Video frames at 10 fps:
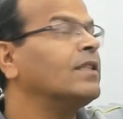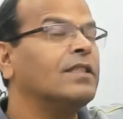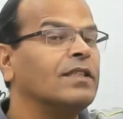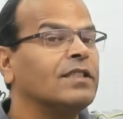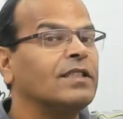
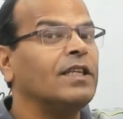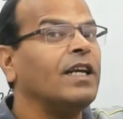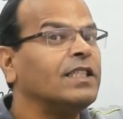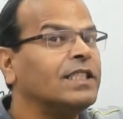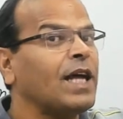series
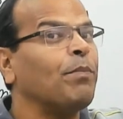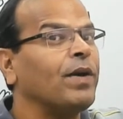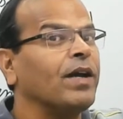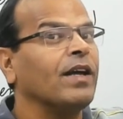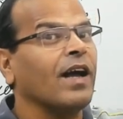
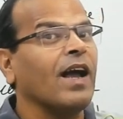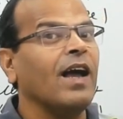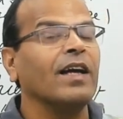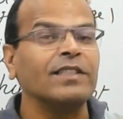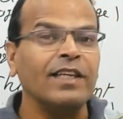sampling,
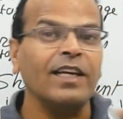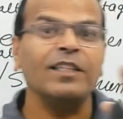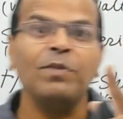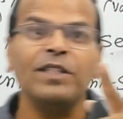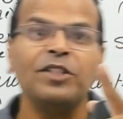series
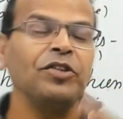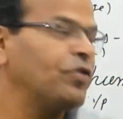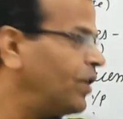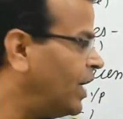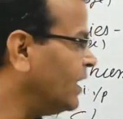means
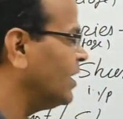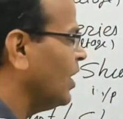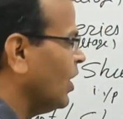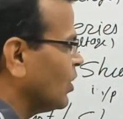increase, so